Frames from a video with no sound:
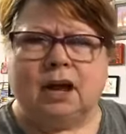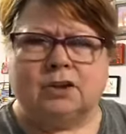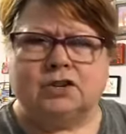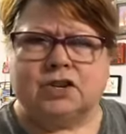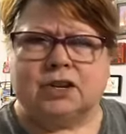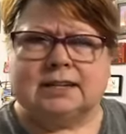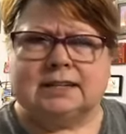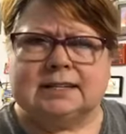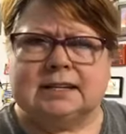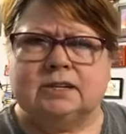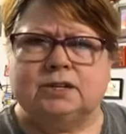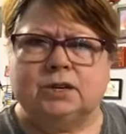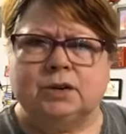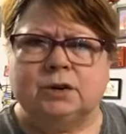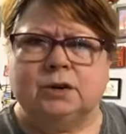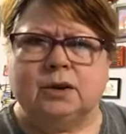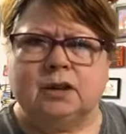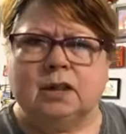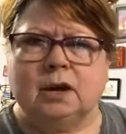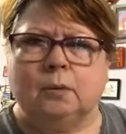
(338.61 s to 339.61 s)
You'll actually
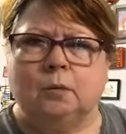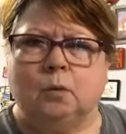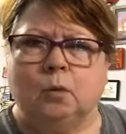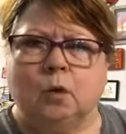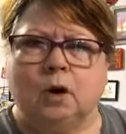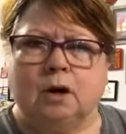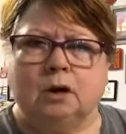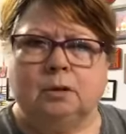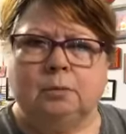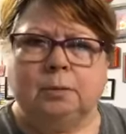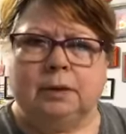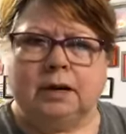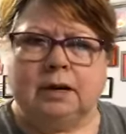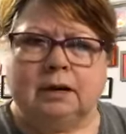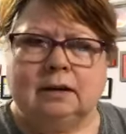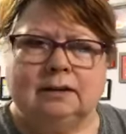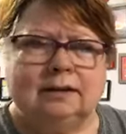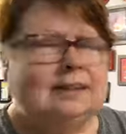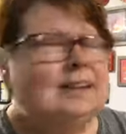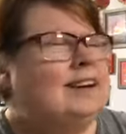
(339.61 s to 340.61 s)
see two of them. One will
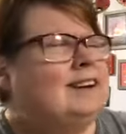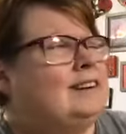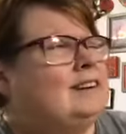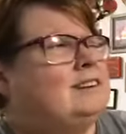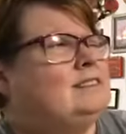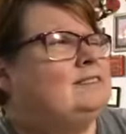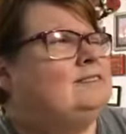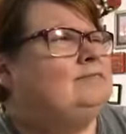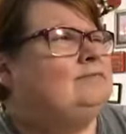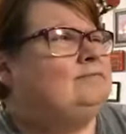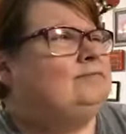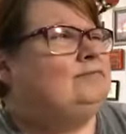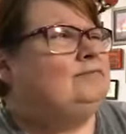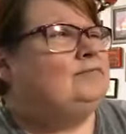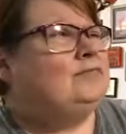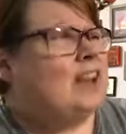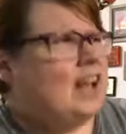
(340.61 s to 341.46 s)
be, no,